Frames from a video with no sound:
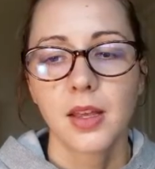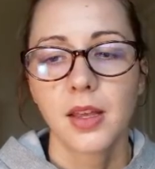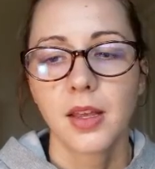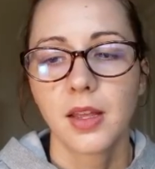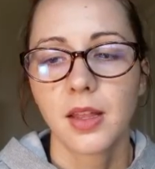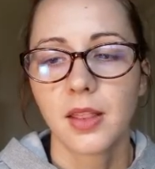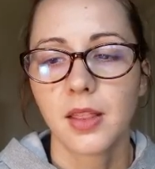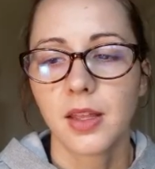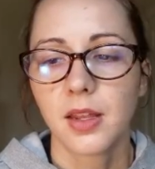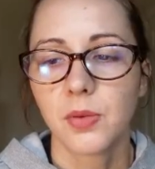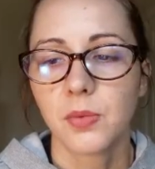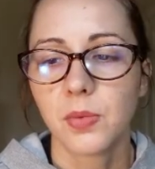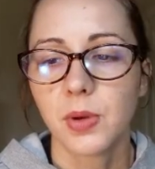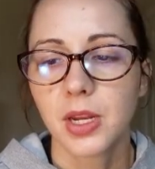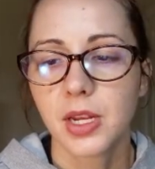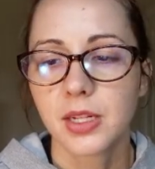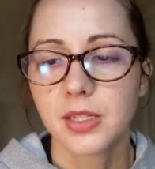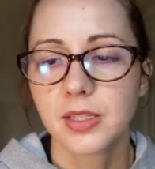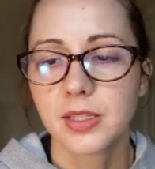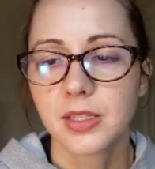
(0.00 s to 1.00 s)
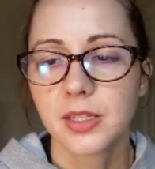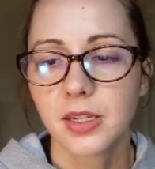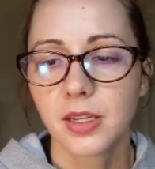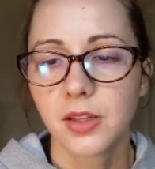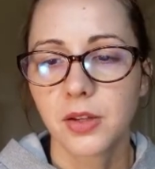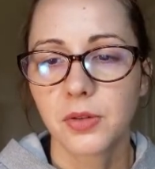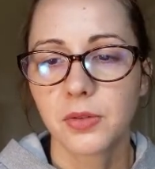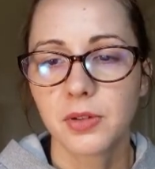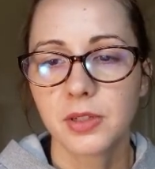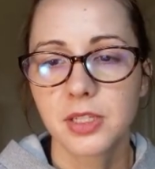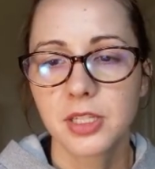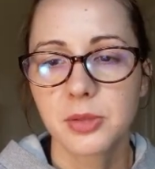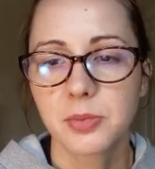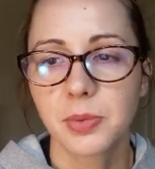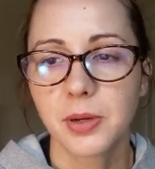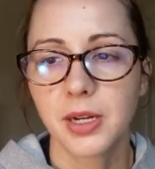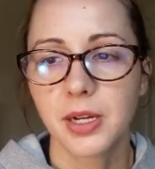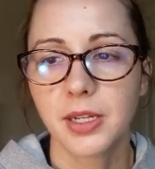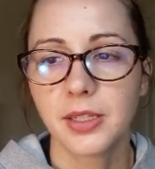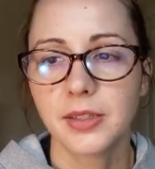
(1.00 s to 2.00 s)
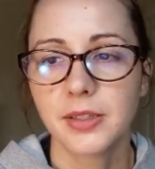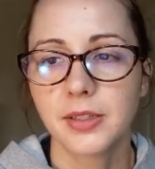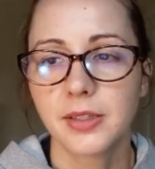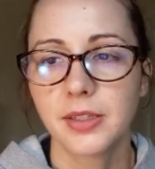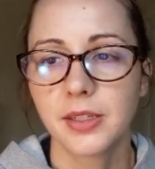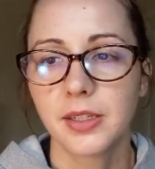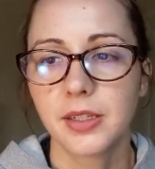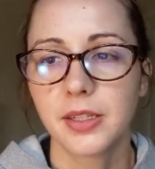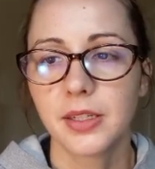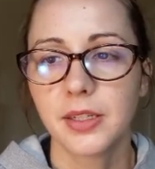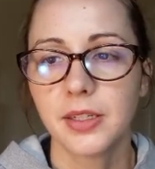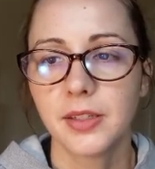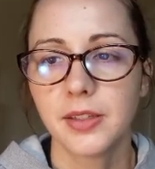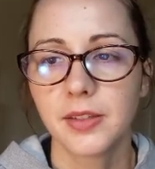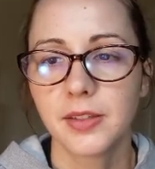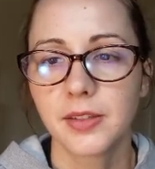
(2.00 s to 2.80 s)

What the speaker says: And then we can see their responses,